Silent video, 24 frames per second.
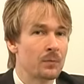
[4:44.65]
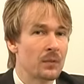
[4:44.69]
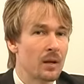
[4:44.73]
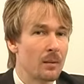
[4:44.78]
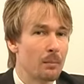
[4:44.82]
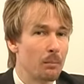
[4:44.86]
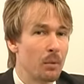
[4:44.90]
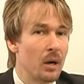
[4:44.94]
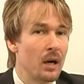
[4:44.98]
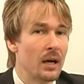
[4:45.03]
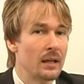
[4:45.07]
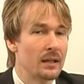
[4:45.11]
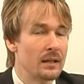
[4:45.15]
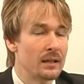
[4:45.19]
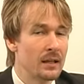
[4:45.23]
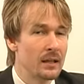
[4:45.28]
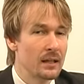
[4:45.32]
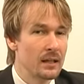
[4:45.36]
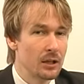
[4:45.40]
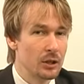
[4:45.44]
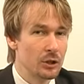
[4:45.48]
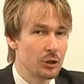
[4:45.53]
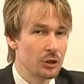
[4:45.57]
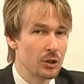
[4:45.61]
But
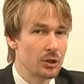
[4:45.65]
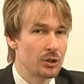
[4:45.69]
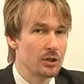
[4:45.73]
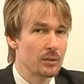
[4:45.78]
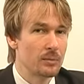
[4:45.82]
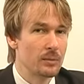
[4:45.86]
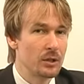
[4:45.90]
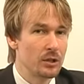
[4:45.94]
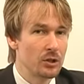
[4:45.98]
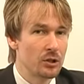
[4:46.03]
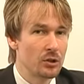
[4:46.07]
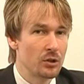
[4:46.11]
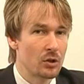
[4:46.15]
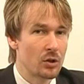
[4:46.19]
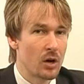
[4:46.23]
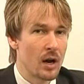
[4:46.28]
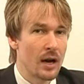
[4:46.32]
just to be sure,